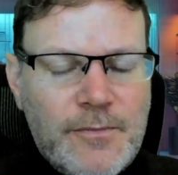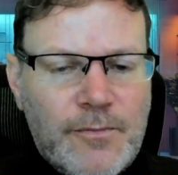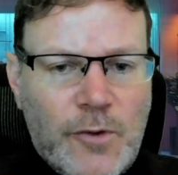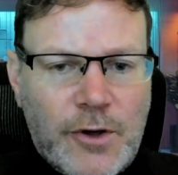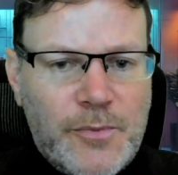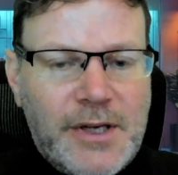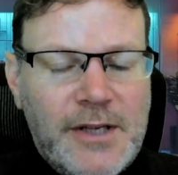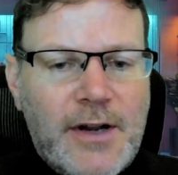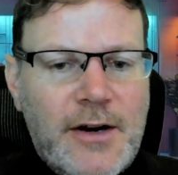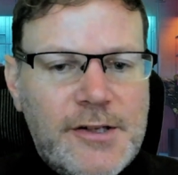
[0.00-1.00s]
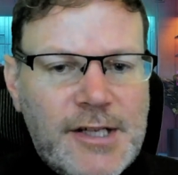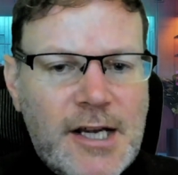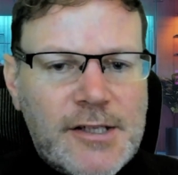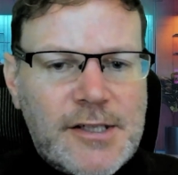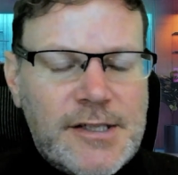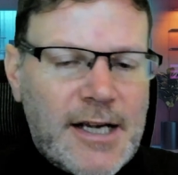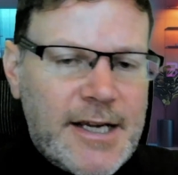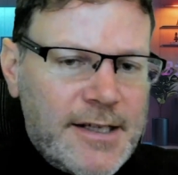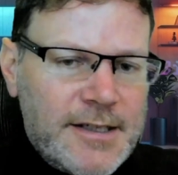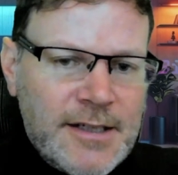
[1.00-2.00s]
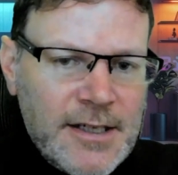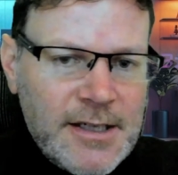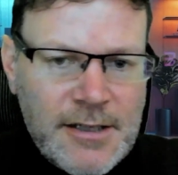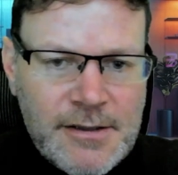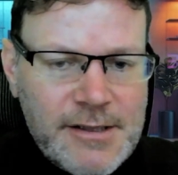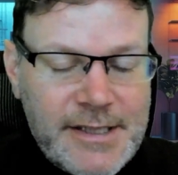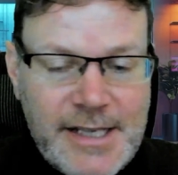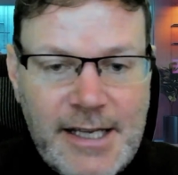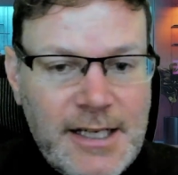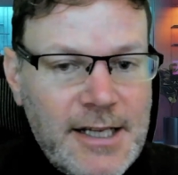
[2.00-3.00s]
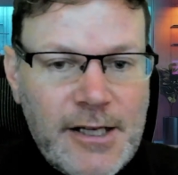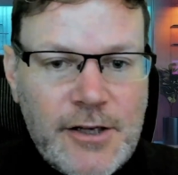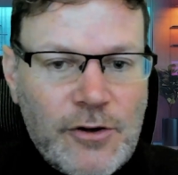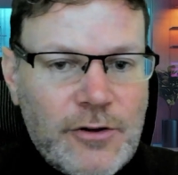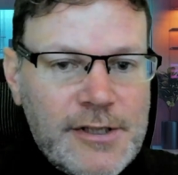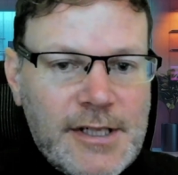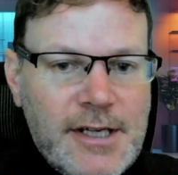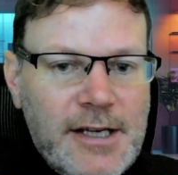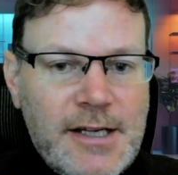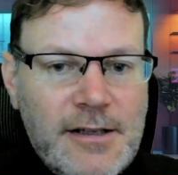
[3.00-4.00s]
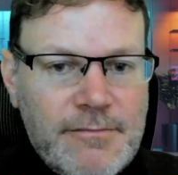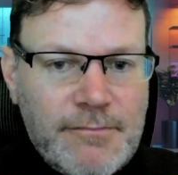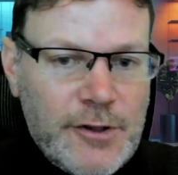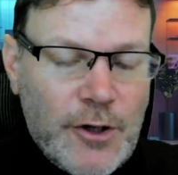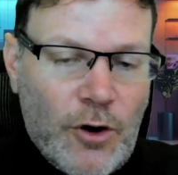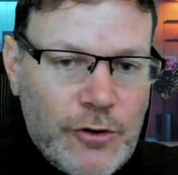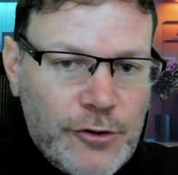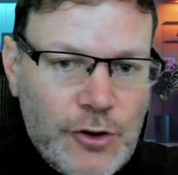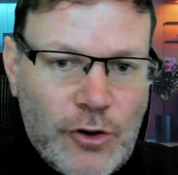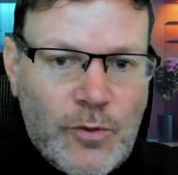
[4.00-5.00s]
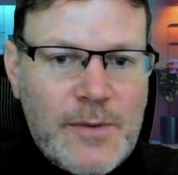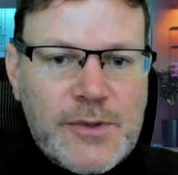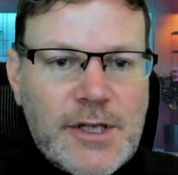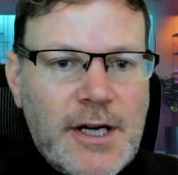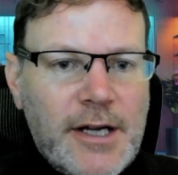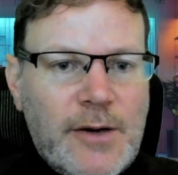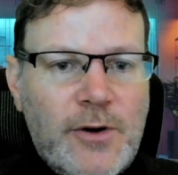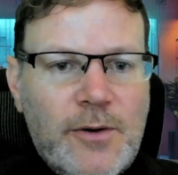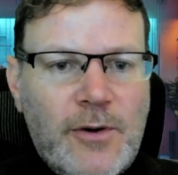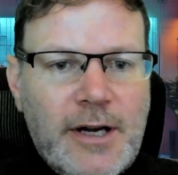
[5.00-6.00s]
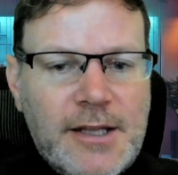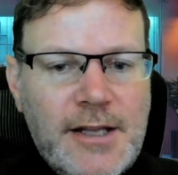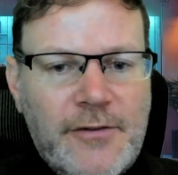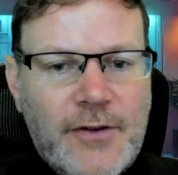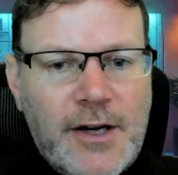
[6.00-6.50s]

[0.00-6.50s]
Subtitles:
complete various tasks. Is that in Zeely, or is it in on your website? Where can they find